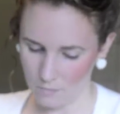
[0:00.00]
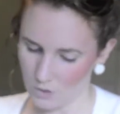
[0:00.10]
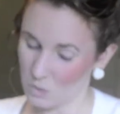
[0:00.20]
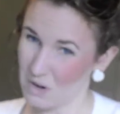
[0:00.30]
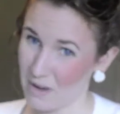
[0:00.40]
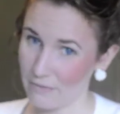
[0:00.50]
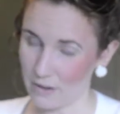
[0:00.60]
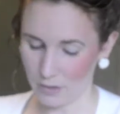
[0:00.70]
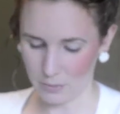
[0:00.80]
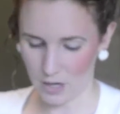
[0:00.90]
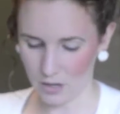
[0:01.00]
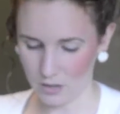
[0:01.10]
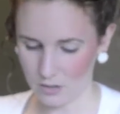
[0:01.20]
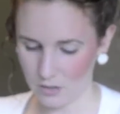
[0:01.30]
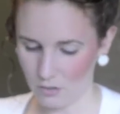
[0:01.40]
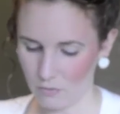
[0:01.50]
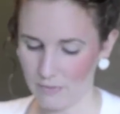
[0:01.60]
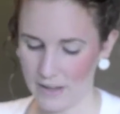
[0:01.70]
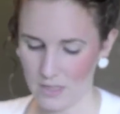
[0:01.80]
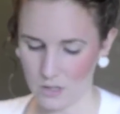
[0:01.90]
It's one of my favorite products. You'll
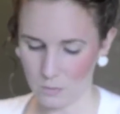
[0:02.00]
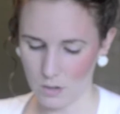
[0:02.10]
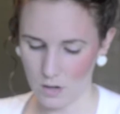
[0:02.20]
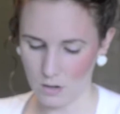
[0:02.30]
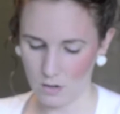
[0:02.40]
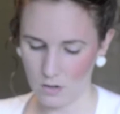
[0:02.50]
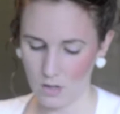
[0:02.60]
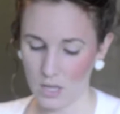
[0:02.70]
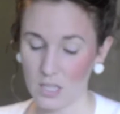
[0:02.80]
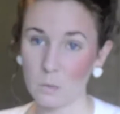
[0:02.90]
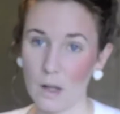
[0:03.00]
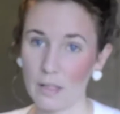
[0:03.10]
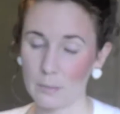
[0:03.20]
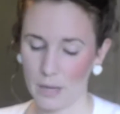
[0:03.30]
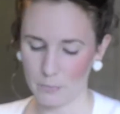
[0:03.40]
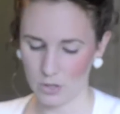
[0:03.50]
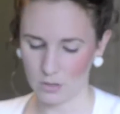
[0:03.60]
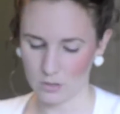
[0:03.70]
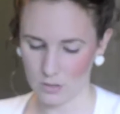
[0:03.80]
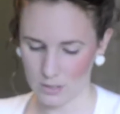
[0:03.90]
find this one as well in my
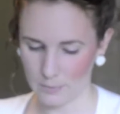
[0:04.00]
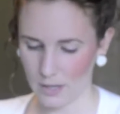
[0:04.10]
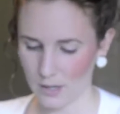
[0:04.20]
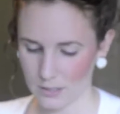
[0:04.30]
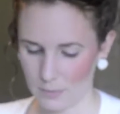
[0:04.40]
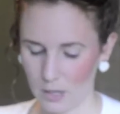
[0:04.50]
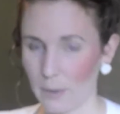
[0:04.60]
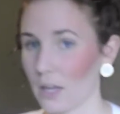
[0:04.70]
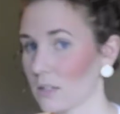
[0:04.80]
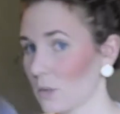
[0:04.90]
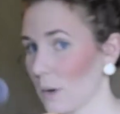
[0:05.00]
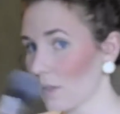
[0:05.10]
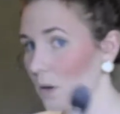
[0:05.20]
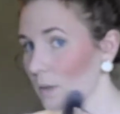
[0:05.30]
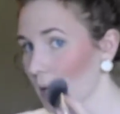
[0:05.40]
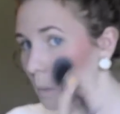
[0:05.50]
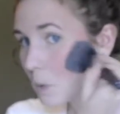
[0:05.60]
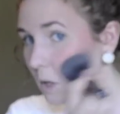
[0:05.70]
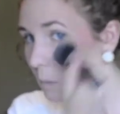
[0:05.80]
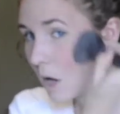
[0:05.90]
purse as my cosmetic bag. So I load that up
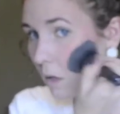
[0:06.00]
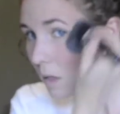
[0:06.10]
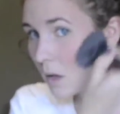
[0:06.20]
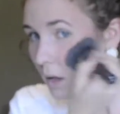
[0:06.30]
pretty well